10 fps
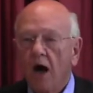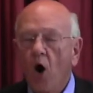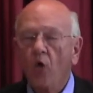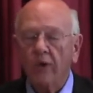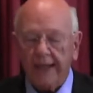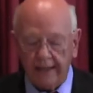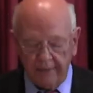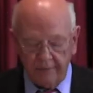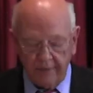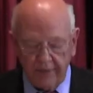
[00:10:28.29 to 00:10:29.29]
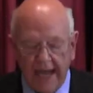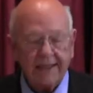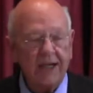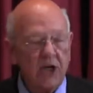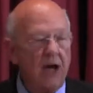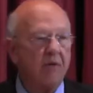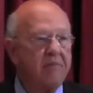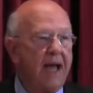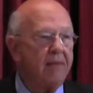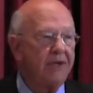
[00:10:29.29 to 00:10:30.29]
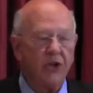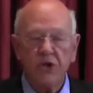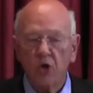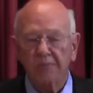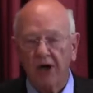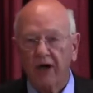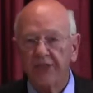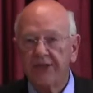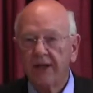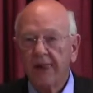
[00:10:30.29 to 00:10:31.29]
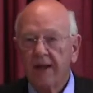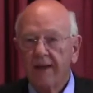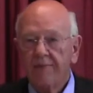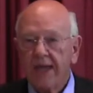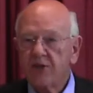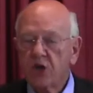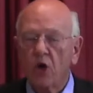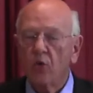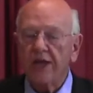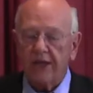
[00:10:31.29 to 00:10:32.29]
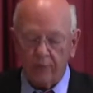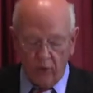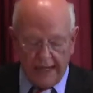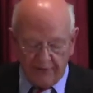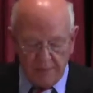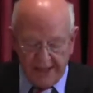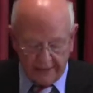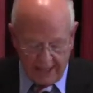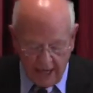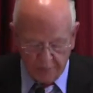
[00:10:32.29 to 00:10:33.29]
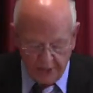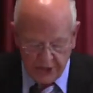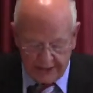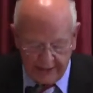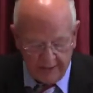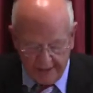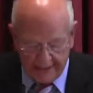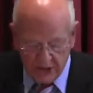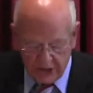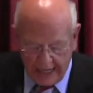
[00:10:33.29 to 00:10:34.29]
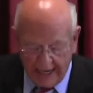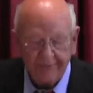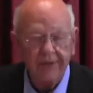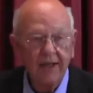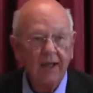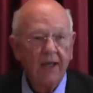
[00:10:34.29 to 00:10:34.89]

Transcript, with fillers: Only that can come about with a new birth. That's the only way that will ever be accomplished in anybody's life.